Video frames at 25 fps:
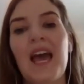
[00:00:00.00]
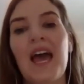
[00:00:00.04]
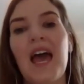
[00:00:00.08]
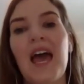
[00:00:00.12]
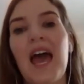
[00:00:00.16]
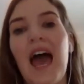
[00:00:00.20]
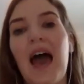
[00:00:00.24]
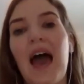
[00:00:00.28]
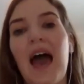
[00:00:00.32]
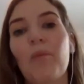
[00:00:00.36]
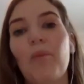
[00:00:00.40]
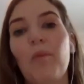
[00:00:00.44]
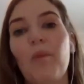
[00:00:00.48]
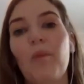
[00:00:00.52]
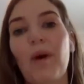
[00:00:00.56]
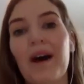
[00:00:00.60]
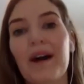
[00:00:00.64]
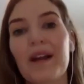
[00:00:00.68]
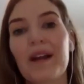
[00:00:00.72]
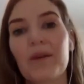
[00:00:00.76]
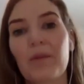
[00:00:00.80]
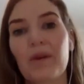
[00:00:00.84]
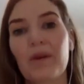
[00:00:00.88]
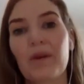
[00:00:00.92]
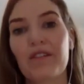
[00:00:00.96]
And
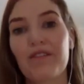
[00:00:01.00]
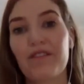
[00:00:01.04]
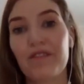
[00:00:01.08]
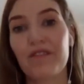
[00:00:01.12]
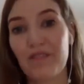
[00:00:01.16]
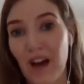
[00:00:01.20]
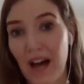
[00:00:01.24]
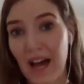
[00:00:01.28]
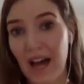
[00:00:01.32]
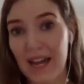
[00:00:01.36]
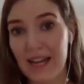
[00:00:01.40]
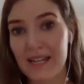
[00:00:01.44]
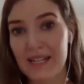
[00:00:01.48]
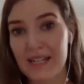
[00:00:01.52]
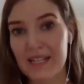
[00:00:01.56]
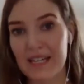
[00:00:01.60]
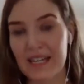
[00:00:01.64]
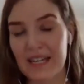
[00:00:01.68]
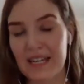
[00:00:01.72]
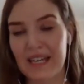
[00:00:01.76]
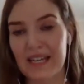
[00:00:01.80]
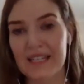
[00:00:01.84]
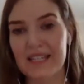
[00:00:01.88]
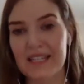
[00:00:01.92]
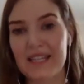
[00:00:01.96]
what we're
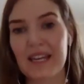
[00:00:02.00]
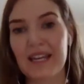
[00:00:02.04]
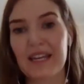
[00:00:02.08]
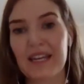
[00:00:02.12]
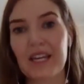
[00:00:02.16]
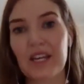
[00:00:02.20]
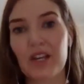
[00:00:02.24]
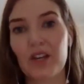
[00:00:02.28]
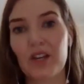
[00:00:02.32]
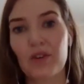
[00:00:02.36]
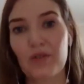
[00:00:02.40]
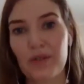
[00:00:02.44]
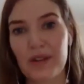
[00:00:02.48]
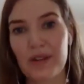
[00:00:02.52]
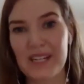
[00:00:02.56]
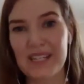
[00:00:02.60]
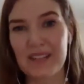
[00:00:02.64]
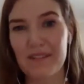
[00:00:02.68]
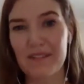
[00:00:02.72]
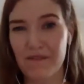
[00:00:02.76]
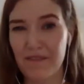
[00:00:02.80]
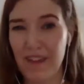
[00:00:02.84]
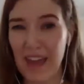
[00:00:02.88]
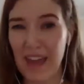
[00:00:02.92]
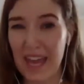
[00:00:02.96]
finding is that
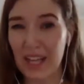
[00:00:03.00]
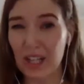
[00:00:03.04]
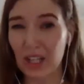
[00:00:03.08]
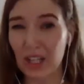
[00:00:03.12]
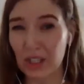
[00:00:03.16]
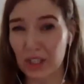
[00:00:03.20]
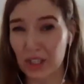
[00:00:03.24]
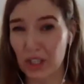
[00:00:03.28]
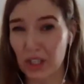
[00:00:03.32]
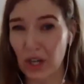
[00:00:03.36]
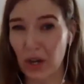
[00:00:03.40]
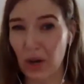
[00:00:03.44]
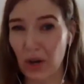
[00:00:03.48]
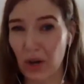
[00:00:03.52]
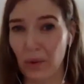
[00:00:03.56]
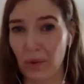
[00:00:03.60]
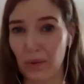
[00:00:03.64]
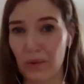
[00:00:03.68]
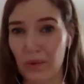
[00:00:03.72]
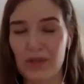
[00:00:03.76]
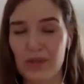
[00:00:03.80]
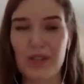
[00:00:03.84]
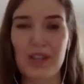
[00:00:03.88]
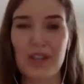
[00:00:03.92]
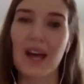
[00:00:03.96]
increased vagal tone,
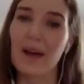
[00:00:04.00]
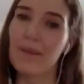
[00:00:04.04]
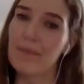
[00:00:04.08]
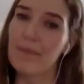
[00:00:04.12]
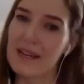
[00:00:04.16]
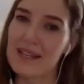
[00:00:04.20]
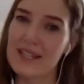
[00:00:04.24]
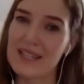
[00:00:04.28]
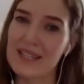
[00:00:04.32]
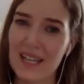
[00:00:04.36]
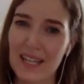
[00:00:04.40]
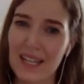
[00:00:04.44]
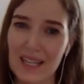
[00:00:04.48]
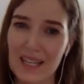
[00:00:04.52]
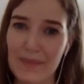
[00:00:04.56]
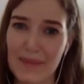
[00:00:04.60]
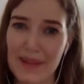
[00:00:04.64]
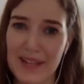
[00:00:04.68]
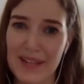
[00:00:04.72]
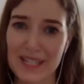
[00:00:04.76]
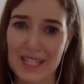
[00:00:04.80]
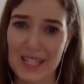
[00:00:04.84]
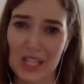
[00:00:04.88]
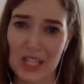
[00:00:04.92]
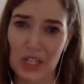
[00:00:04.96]
so that basically
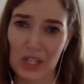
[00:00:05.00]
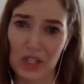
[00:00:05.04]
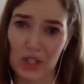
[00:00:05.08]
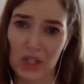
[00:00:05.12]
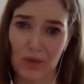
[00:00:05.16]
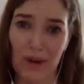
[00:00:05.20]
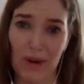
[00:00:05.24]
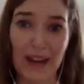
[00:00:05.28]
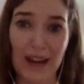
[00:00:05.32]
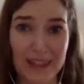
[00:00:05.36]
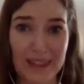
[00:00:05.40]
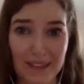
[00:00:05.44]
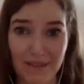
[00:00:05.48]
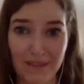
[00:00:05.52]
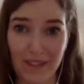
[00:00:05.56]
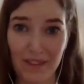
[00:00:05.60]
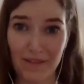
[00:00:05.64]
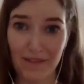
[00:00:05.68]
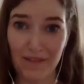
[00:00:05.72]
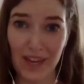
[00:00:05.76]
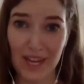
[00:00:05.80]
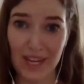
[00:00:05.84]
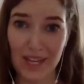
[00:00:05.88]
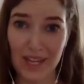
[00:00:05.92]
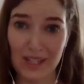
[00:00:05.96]
means the strength of the
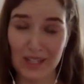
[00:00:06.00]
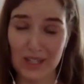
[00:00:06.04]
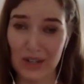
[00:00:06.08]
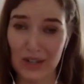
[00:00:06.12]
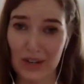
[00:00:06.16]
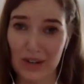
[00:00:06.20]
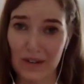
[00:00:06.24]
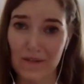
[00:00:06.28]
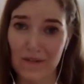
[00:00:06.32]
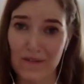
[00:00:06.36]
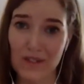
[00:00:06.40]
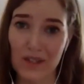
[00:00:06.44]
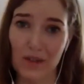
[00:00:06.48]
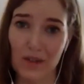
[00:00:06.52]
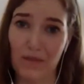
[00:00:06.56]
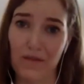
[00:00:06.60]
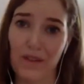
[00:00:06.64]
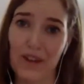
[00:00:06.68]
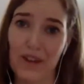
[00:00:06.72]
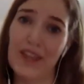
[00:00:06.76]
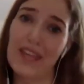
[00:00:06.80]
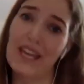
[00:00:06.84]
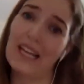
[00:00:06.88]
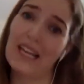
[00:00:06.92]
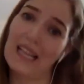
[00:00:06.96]
vagus nerve. So if we
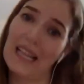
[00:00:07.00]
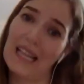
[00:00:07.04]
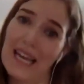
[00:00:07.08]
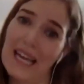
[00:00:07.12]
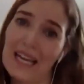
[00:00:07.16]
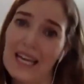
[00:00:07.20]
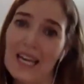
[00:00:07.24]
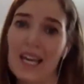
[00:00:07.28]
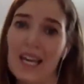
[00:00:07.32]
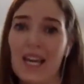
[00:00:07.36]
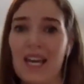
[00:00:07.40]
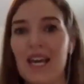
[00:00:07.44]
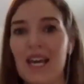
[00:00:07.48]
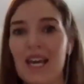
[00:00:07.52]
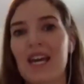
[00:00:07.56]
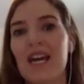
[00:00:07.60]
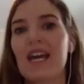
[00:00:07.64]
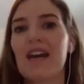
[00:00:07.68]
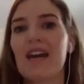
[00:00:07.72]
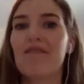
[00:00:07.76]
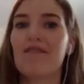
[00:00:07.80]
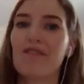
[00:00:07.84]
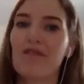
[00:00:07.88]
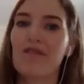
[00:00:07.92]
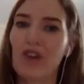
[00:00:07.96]
think like
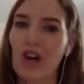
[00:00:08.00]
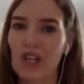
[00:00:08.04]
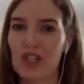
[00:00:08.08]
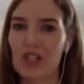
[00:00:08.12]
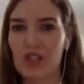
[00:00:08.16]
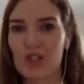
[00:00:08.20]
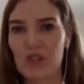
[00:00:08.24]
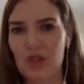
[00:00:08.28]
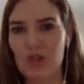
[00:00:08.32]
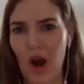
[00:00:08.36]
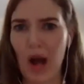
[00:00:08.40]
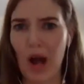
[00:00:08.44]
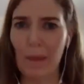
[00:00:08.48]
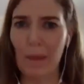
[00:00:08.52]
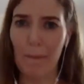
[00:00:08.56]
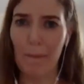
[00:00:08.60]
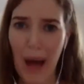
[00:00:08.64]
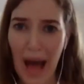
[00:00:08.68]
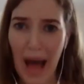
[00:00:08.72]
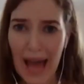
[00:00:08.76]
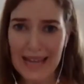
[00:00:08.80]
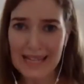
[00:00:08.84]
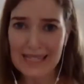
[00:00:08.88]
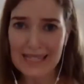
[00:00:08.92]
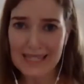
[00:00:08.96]
if we've got strong
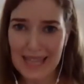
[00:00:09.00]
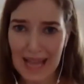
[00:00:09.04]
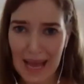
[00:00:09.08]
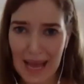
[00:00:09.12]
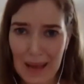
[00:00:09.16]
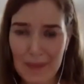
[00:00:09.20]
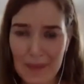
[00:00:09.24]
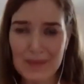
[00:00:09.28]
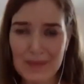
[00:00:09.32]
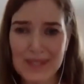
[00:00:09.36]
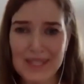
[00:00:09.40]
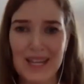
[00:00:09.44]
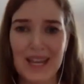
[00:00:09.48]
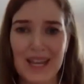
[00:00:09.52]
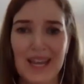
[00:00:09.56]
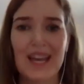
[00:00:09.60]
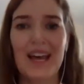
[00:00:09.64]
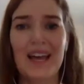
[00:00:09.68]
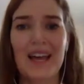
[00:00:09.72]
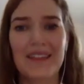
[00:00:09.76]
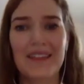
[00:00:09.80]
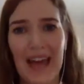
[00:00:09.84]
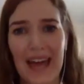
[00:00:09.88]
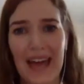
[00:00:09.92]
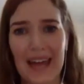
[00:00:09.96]
biceps,
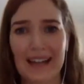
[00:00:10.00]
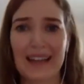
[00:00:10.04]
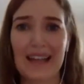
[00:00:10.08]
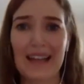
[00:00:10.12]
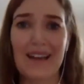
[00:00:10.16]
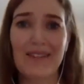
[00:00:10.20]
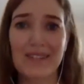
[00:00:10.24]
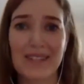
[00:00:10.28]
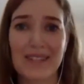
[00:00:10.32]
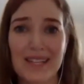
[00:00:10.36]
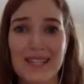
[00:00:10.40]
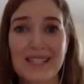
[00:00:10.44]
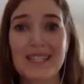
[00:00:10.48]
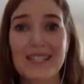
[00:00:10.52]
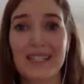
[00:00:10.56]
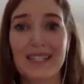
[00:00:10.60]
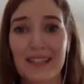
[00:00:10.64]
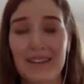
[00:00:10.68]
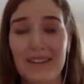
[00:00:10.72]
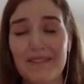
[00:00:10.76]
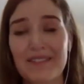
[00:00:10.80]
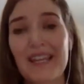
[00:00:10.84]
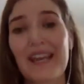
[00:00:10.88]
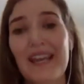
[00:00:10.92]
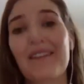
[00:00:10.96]
that allows us to
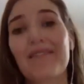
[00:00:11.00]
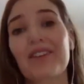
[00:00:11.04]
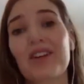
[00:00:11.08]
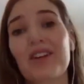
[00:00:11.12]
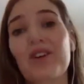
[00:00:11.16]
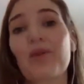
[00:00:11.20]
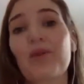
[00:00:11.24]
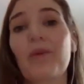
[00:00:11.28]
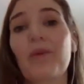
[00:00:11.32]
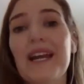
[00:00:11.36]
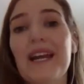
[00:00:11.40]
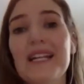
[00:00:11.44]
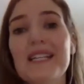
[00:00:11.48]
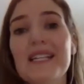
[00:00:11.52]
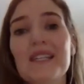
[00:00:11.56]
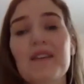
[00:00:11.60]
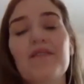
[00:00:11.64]
lift heavier weights.